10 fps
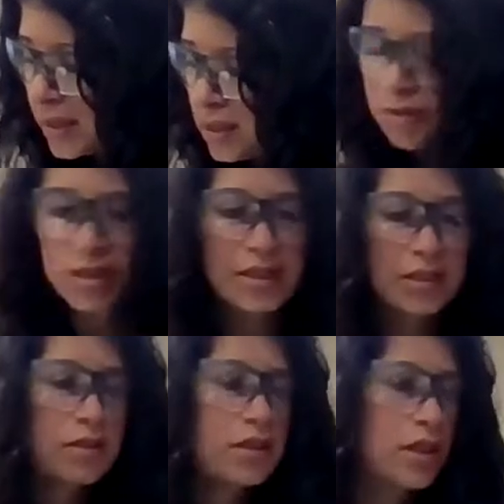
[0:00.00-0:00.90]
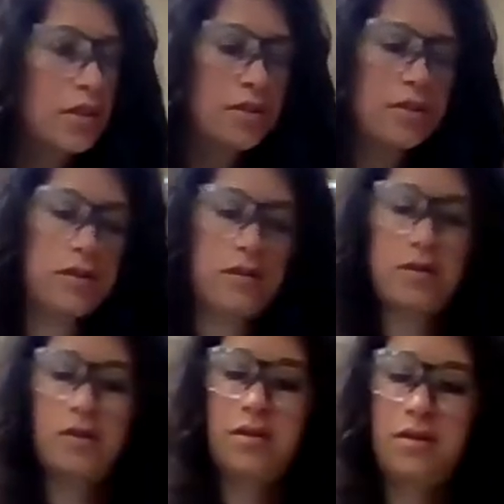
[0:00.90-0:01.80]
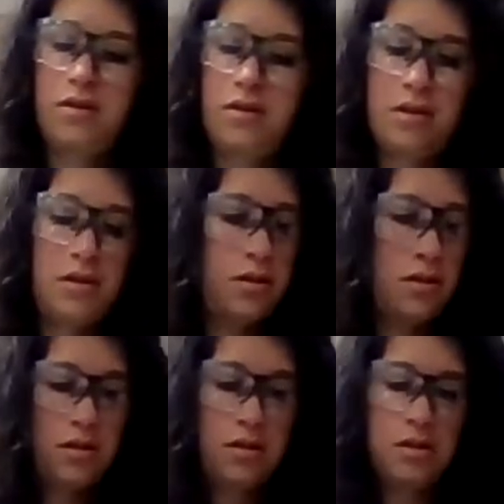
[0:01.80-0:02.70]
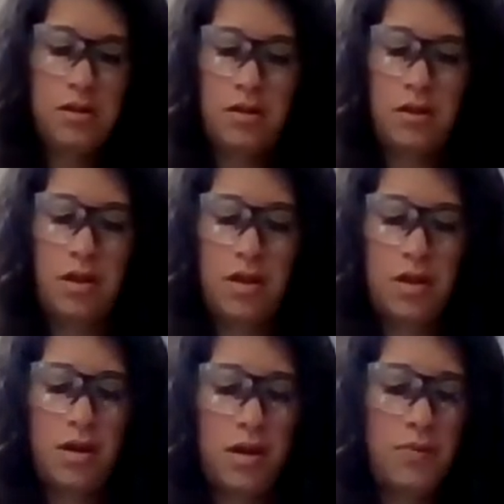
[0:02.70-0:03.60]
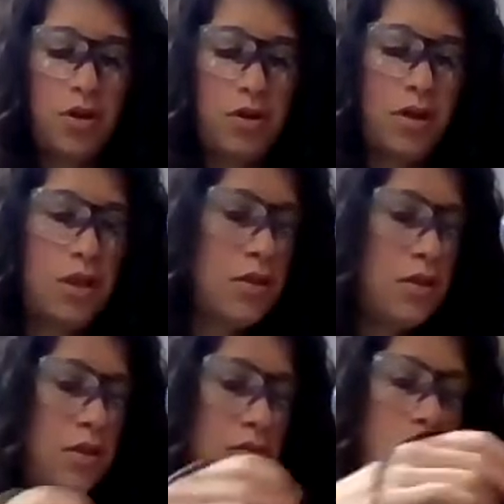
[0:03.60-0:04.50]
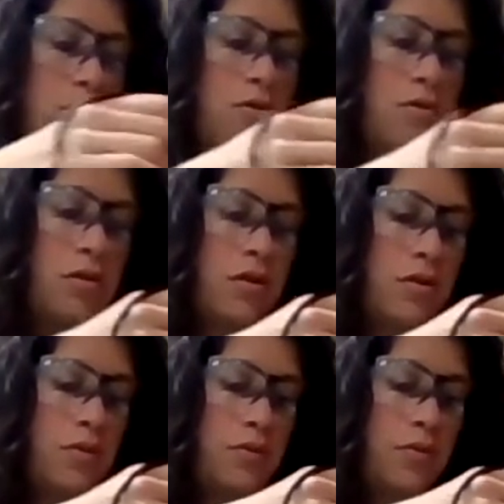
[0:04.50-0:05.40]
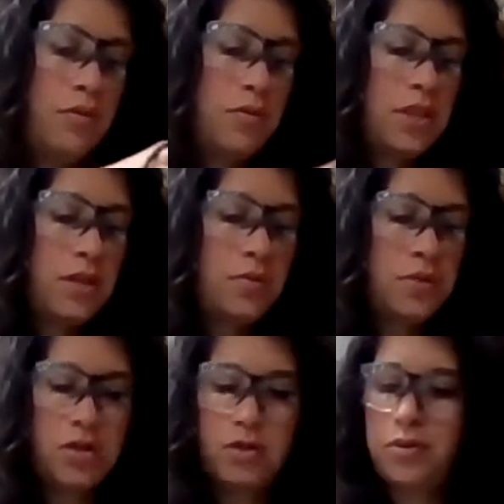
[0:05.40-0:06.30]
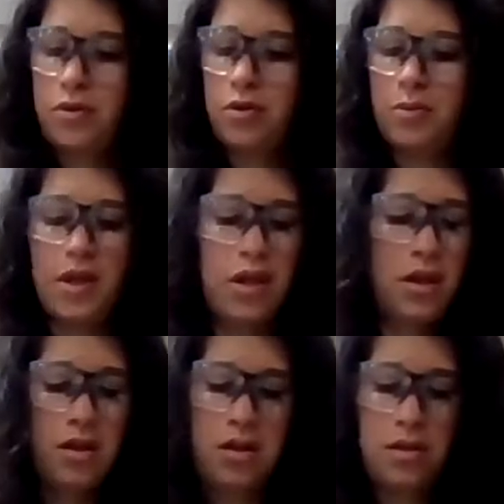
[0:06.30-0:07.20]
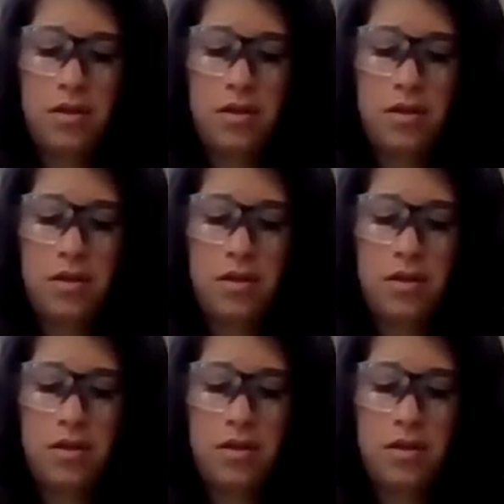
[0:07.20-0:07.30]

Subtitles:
degrees Celsius. And then I'm going to put my temperature probe in,